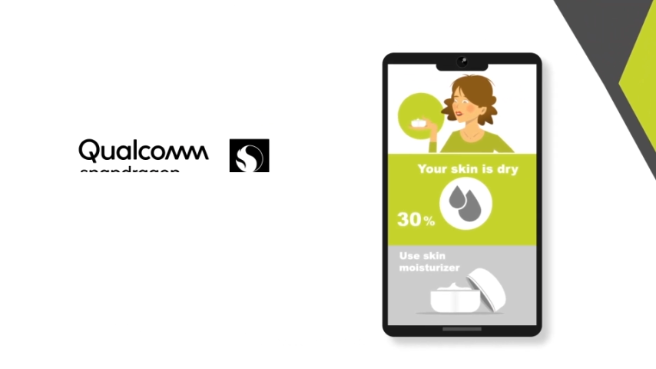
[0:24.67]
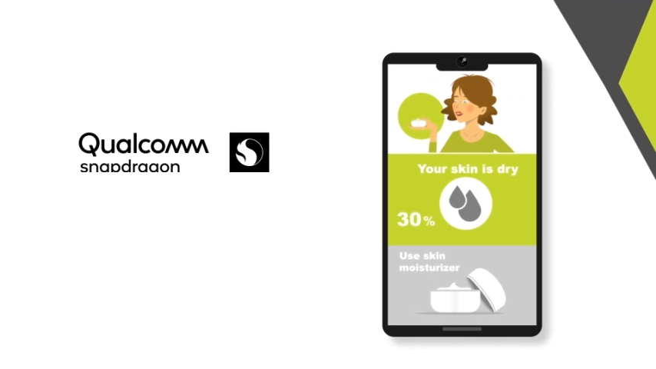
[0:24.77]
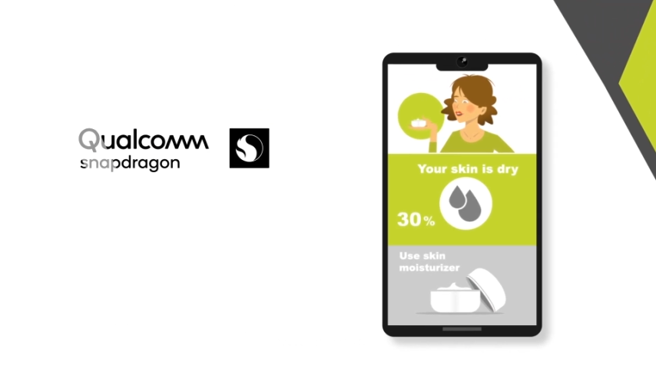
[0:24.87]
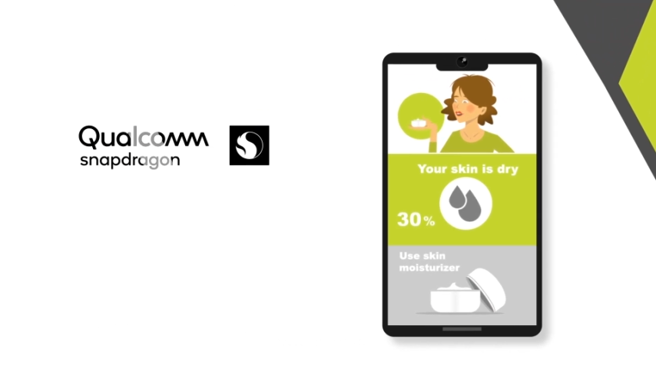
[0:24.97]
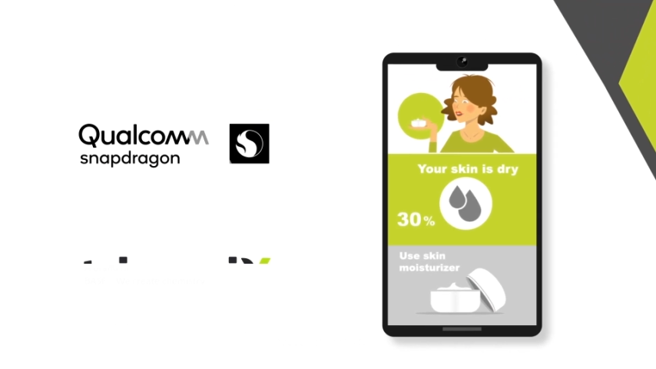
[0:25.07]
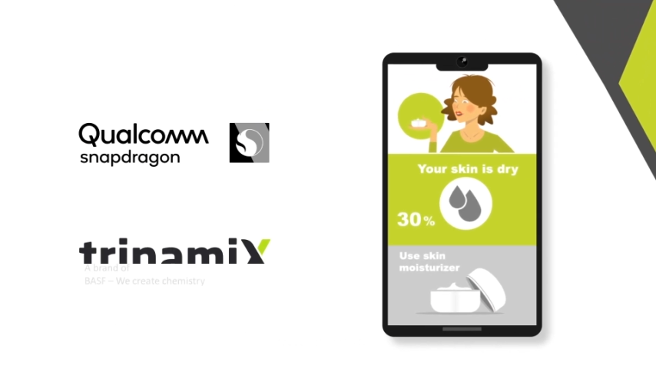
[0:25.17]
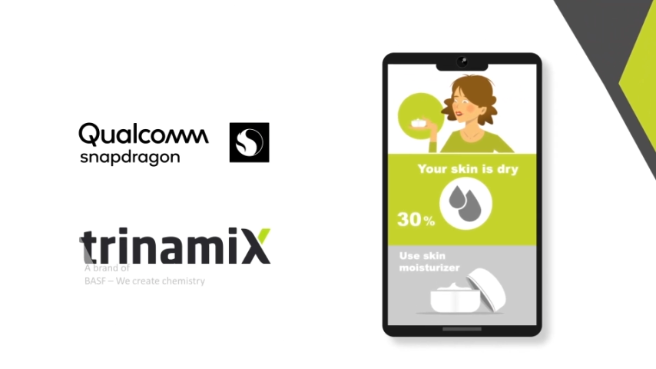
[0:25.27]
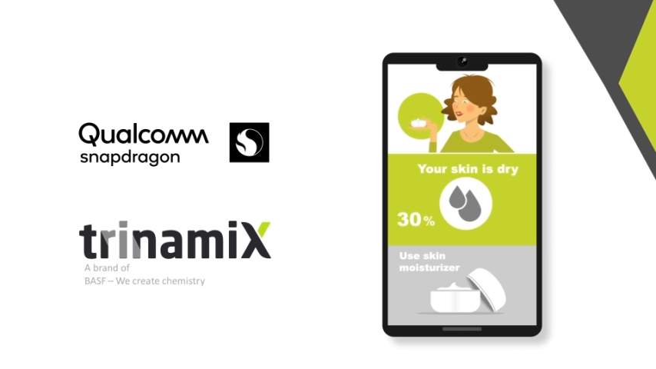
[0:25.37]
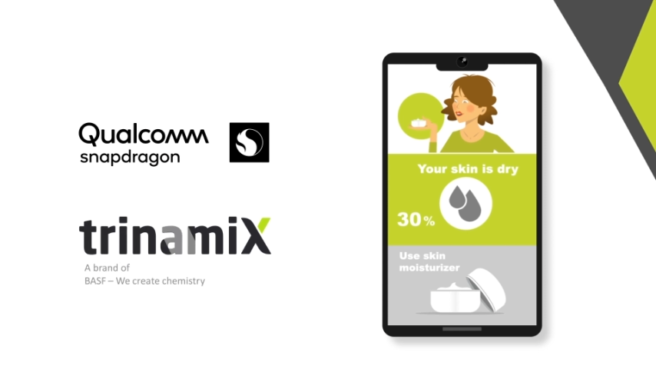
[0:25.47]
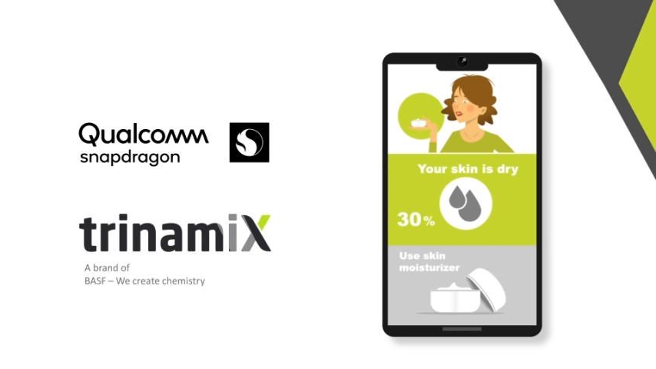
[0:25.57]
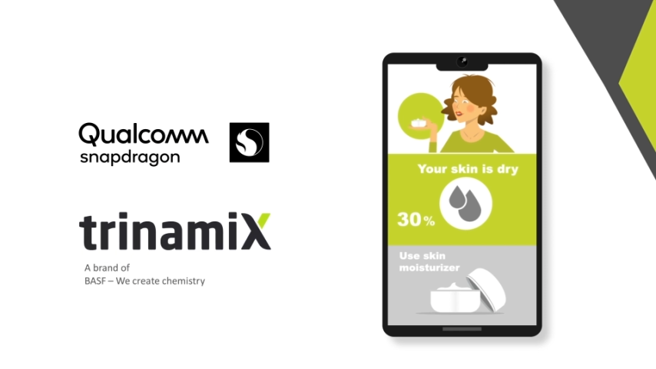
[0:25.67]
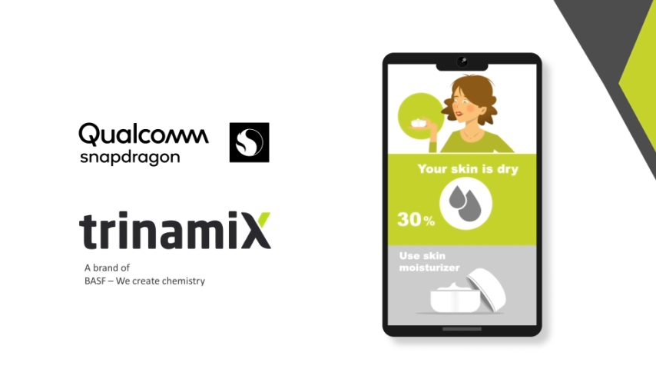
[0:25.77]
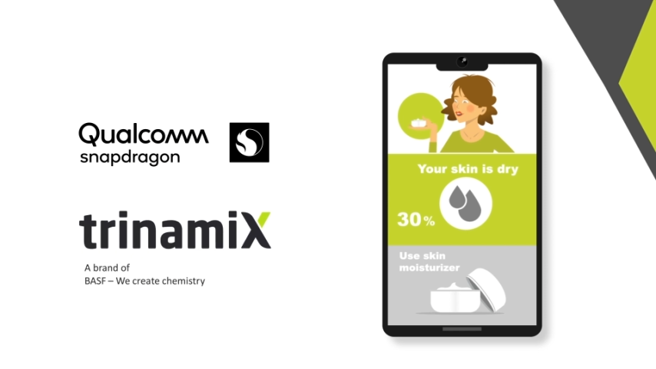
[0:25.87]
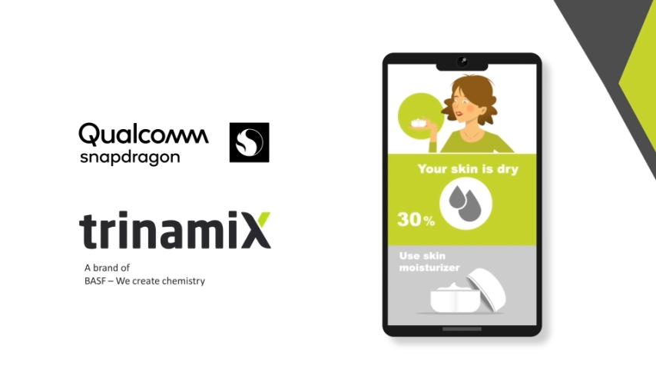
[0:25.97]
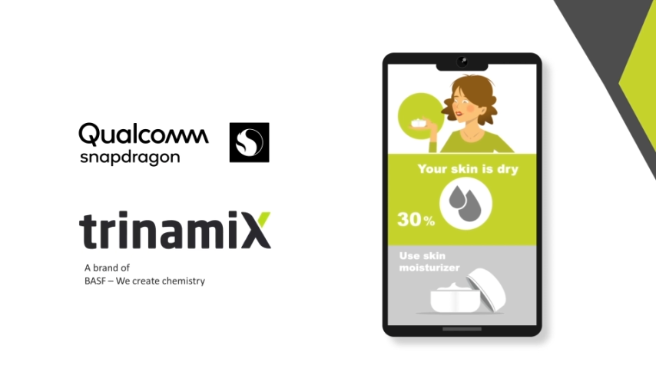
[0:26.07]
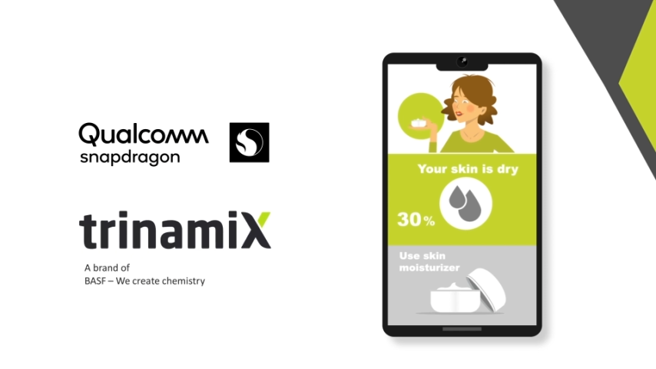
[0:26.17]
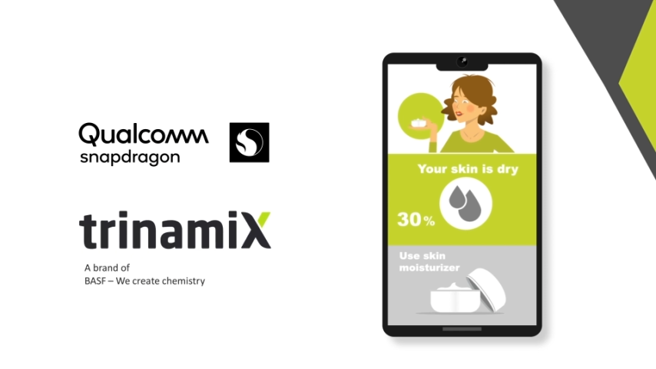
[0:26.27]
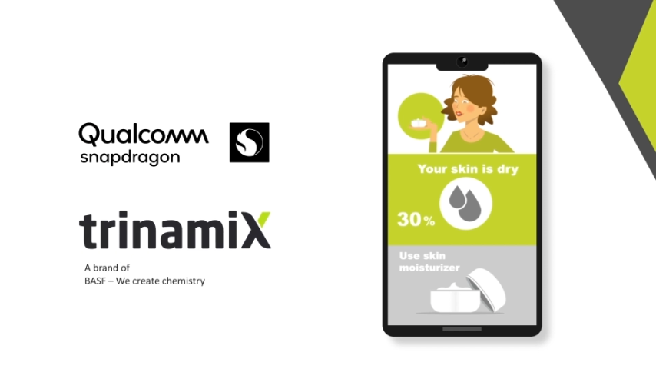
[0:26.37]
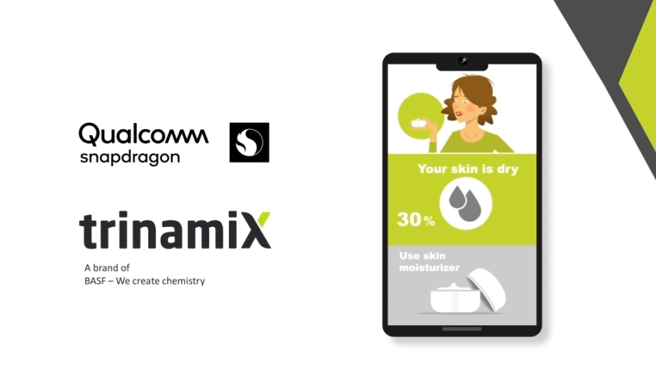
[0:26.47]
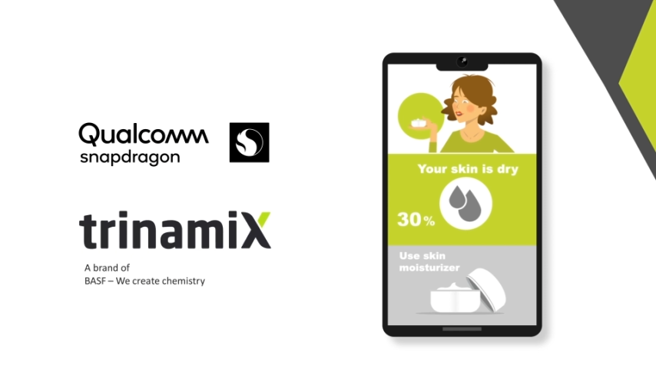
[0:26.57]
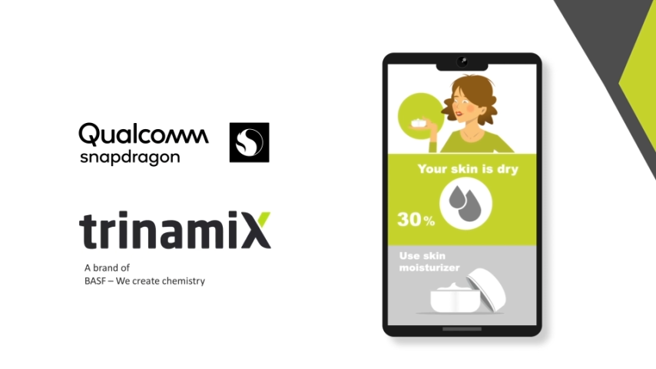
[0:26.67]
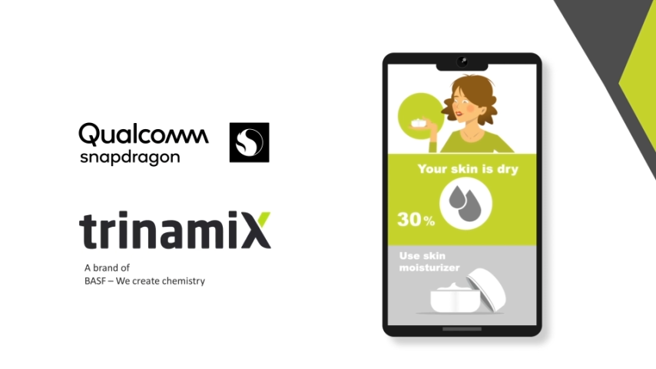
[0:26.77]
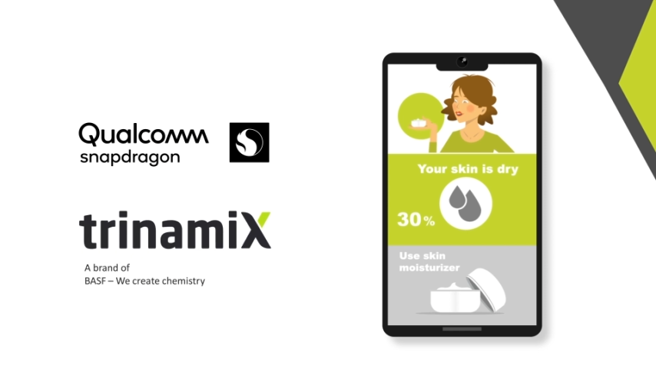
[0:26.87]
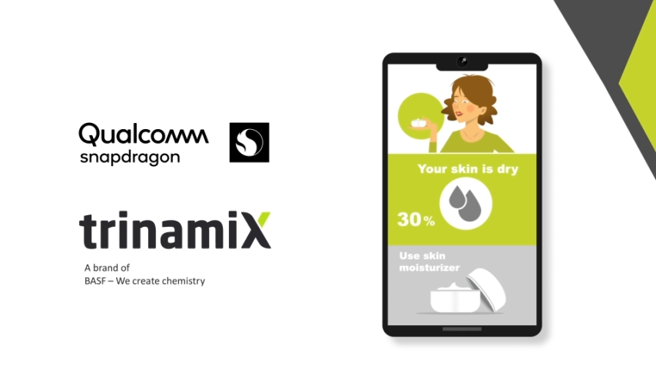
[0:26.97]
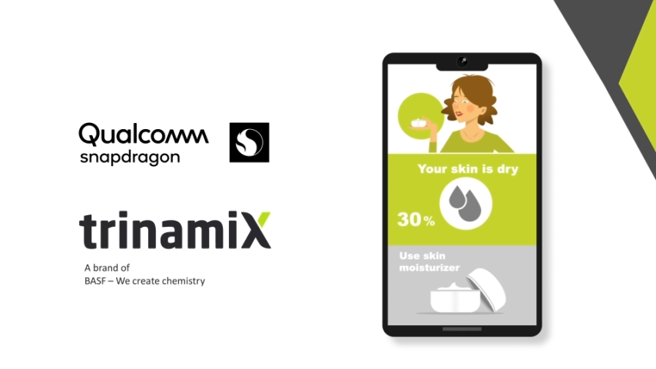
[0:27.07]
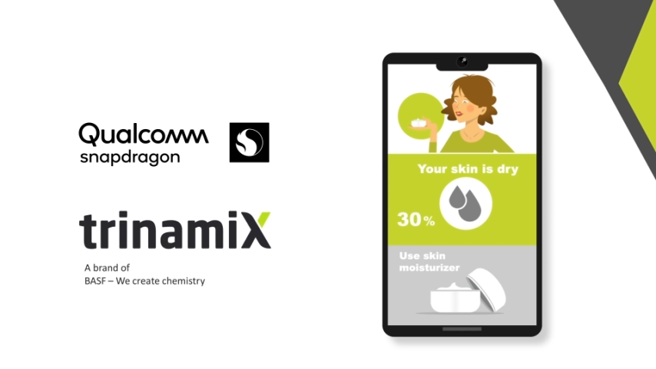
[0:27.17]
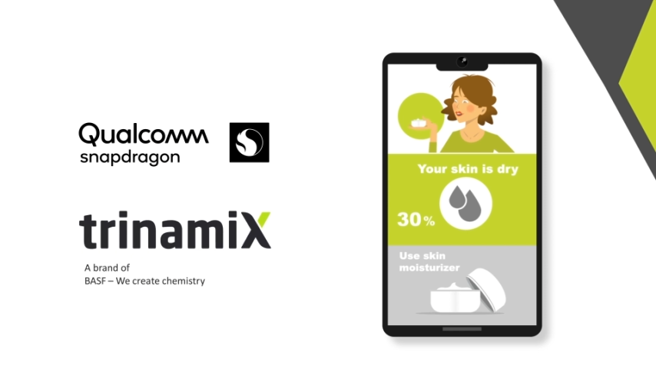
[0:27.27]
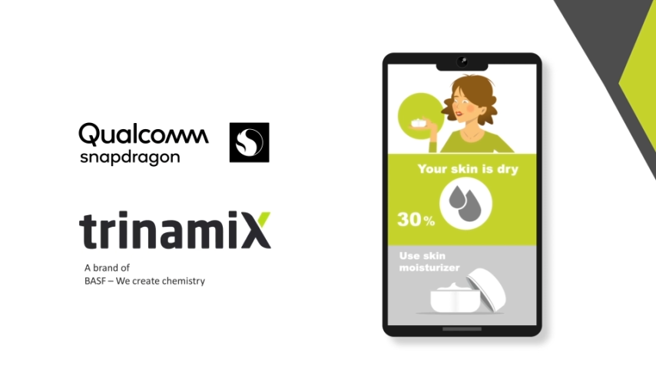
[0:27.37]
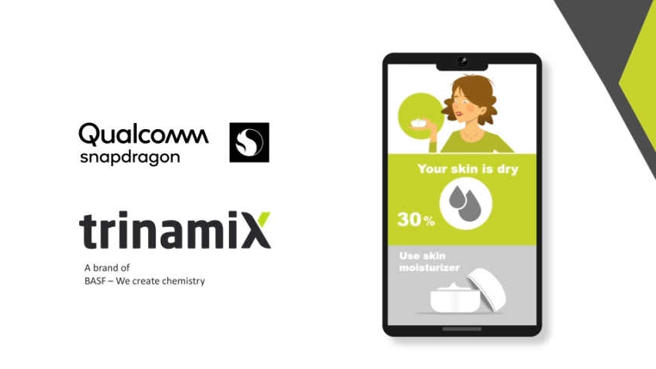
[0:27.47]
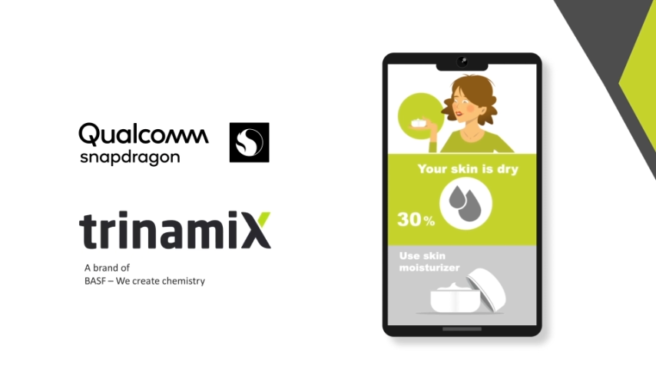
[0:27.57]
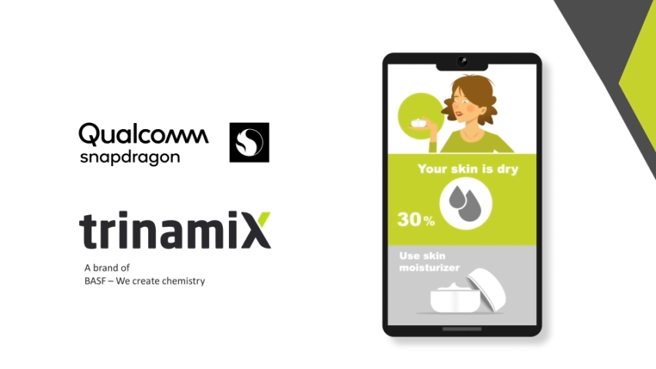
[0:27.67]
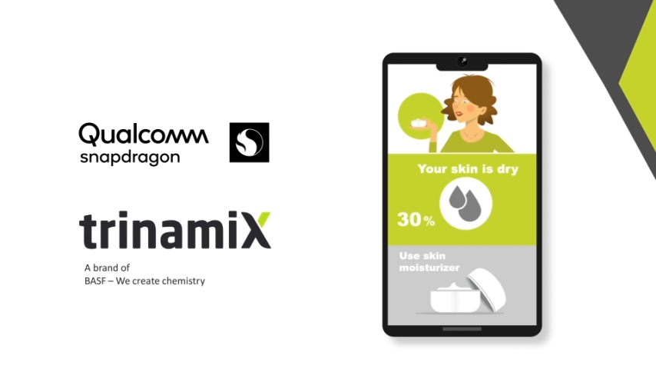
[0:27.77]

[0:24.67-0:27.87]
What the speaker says: (no speaker visible)